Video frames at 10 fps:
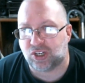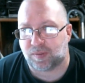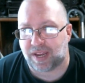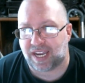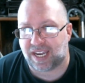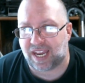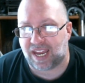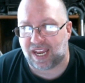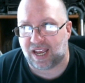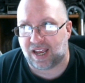end
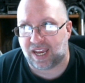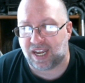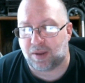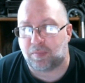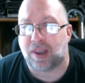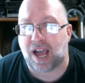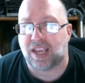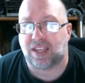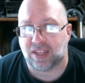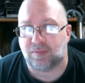up
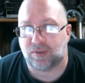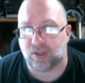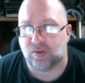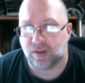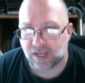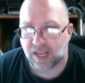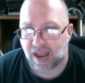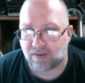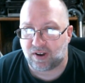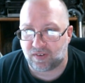blocking them too
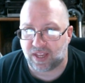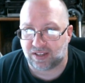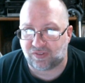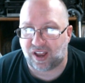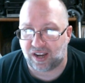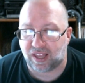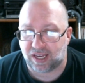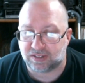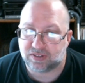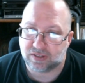after everything's
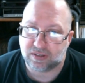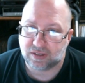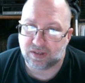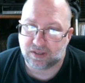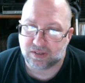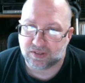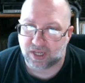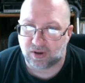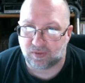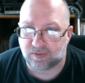finalized.
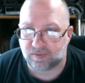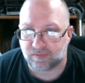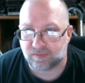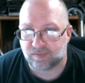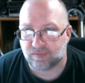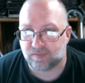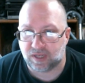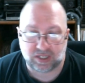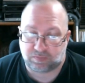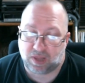So I
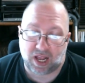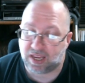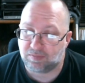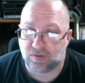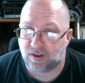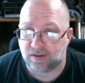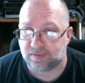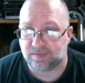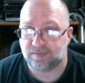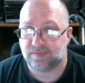just block it and move on.
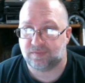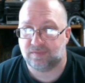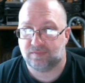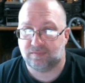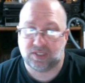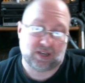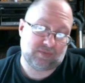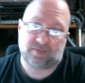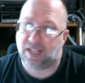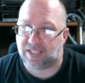So
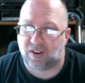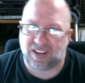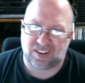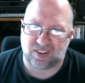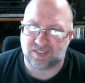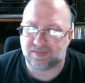that's how I do it.